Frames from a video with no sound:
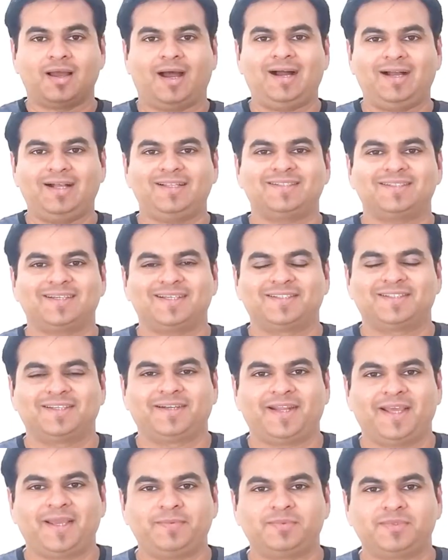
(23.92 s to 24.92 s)
IELTS, as the
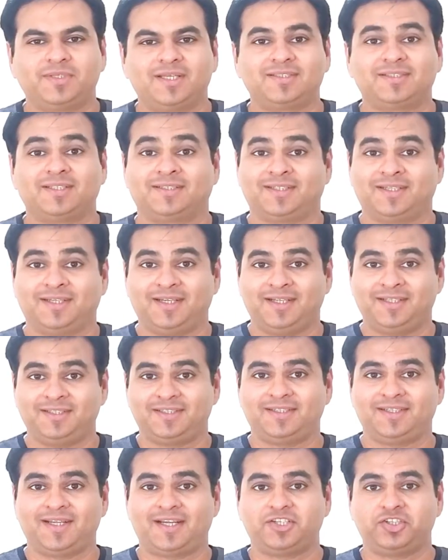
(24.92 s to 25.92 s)
name says, it's an
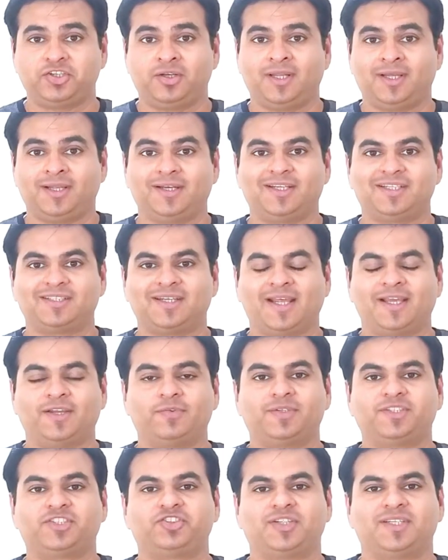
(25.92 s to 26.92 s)
international English
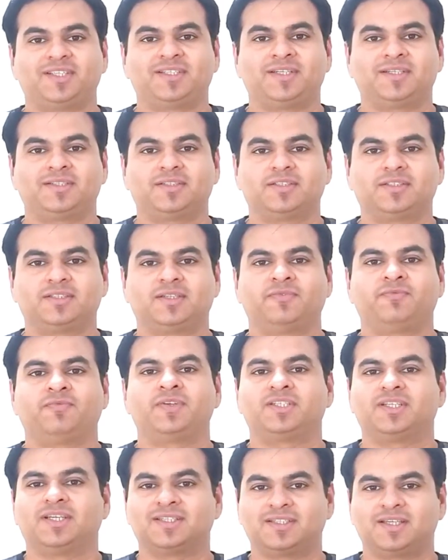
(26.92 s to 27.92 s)
language testing system
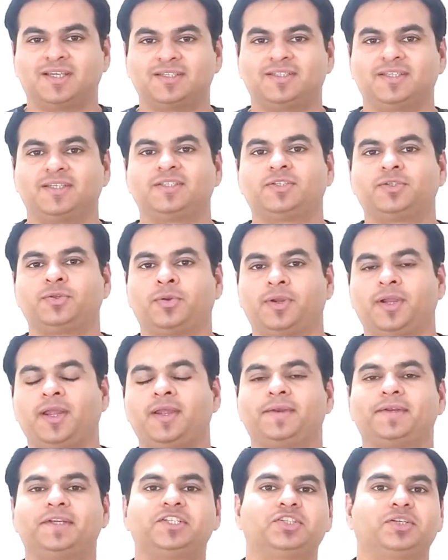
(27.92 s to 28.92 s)
which assesses your
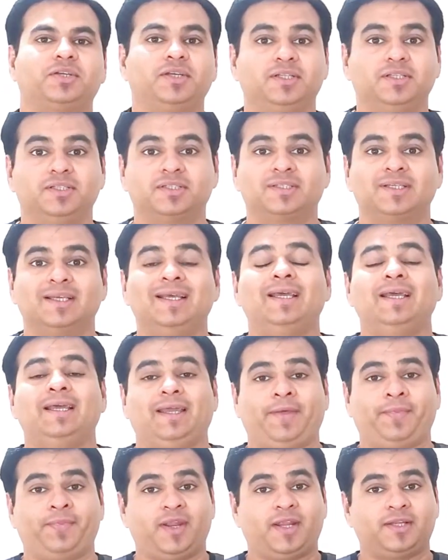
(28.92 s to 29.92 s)
English skills.
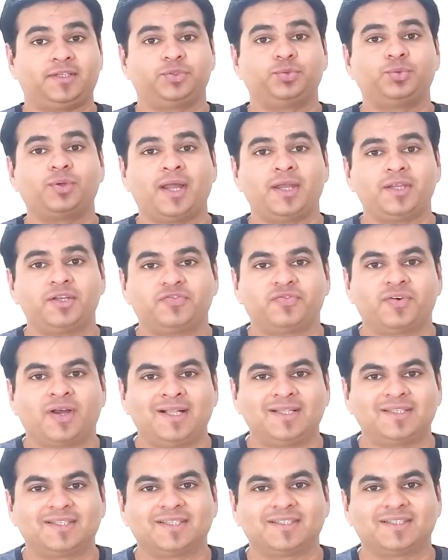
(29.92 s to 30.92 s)
And there are two kinds of
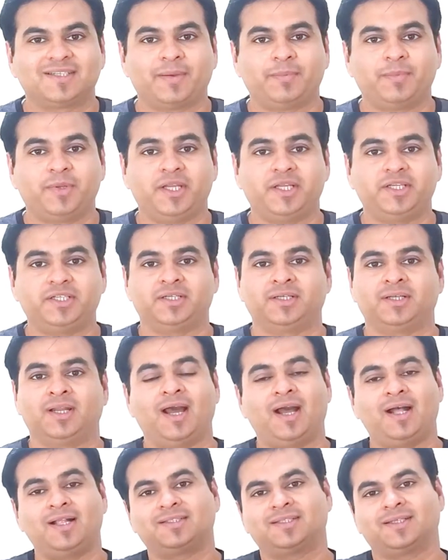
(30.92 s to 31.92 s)
IELTS examination,
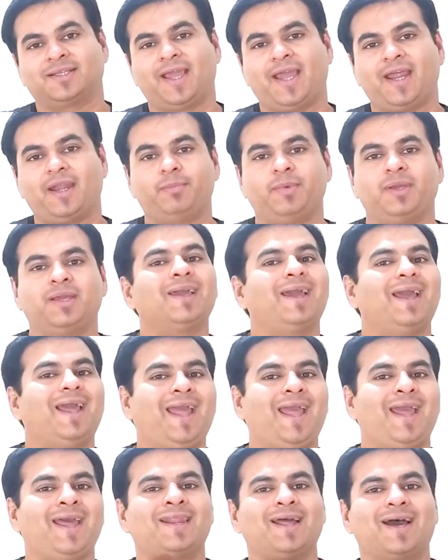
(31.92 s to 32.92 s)
IELTS academic
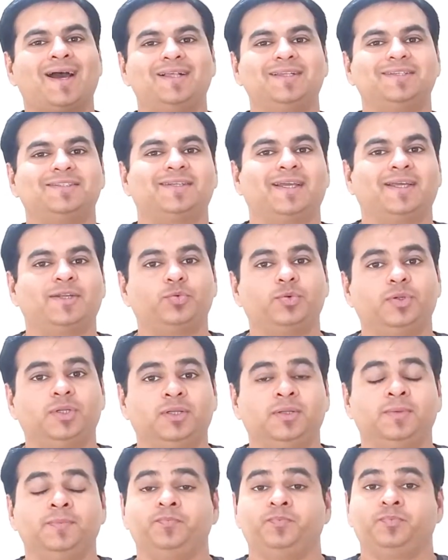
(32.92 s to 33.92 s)
and IELTS general.